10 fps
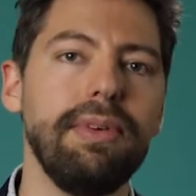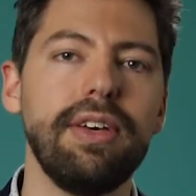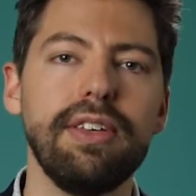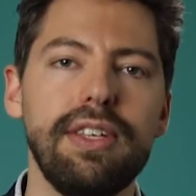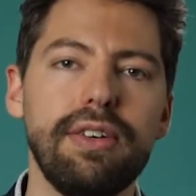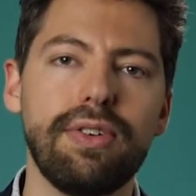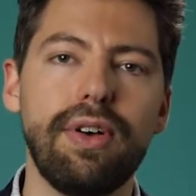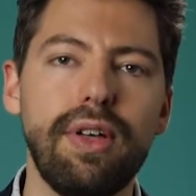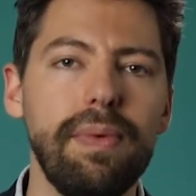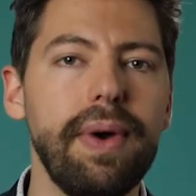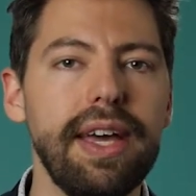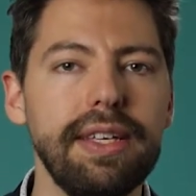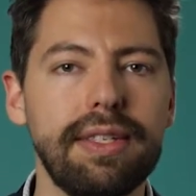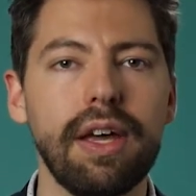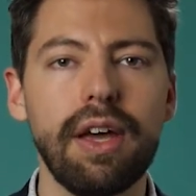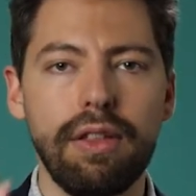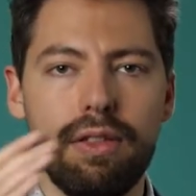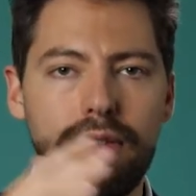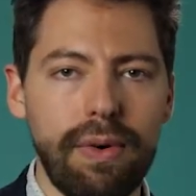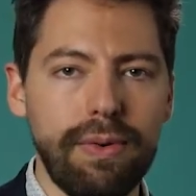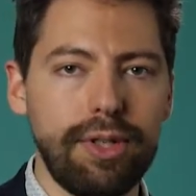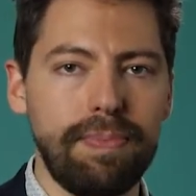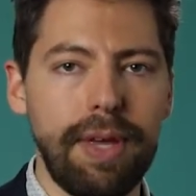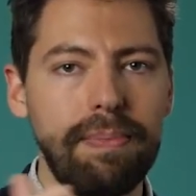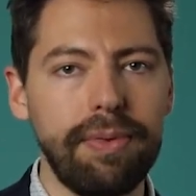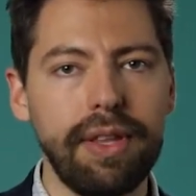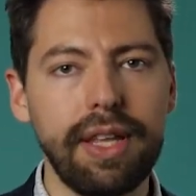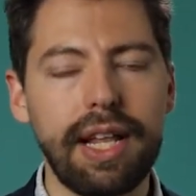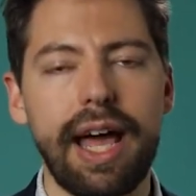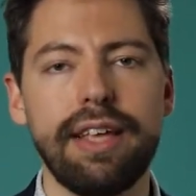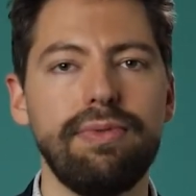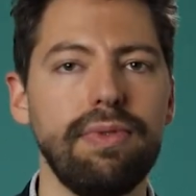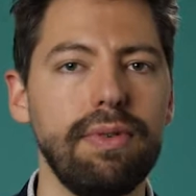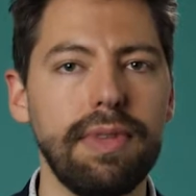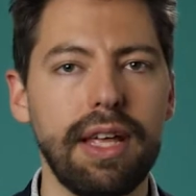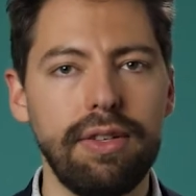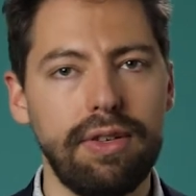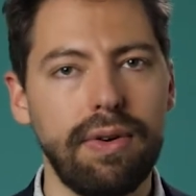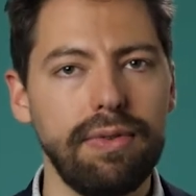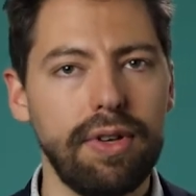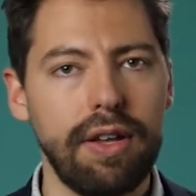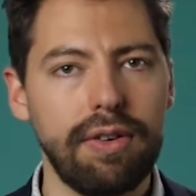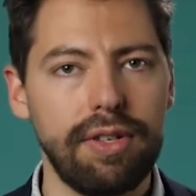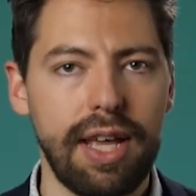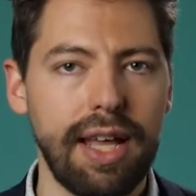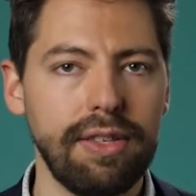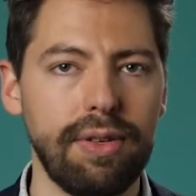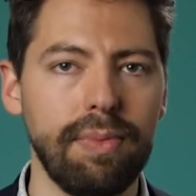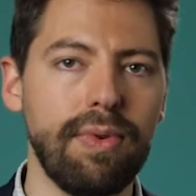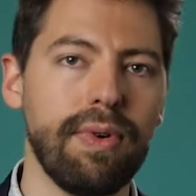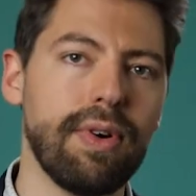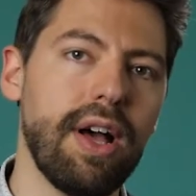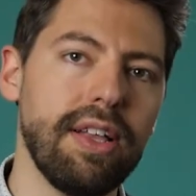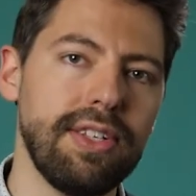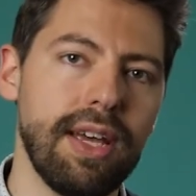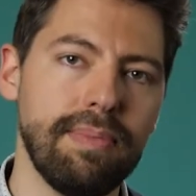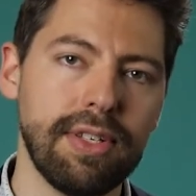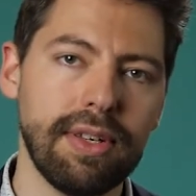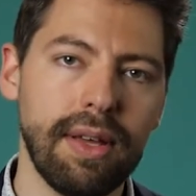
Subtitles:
because there's always those people in the classroom that don't understand some core concepts.